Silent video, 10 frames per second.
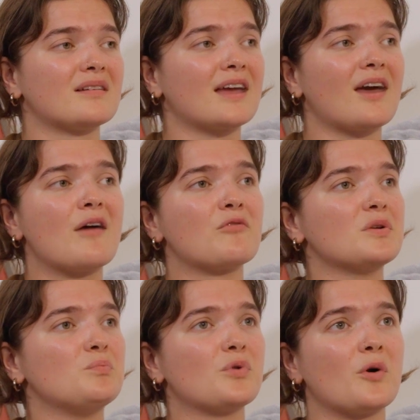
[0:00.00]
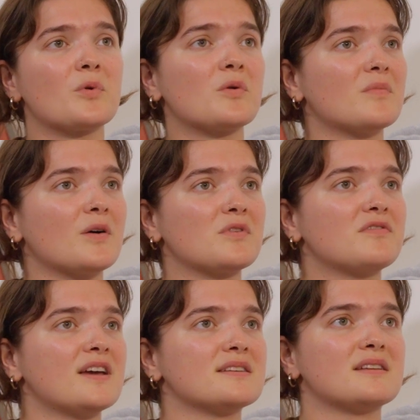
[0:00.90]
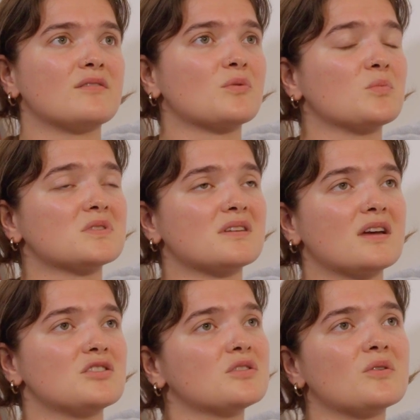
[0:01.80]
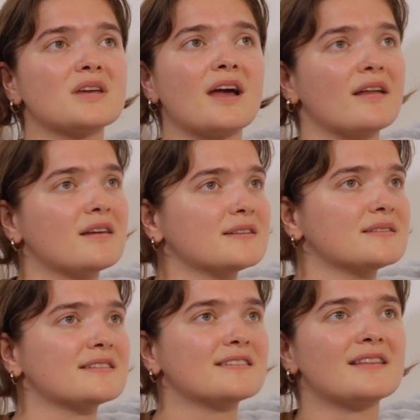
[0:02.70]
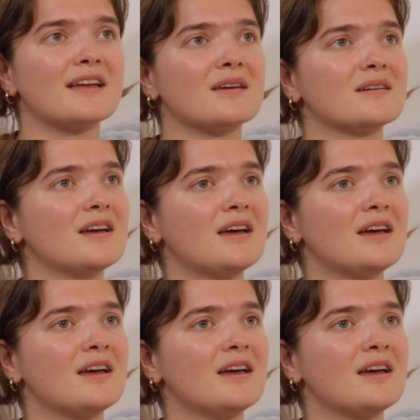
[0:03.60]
Like every problem that we faced, everyone was like, do you know what, yeah, let's like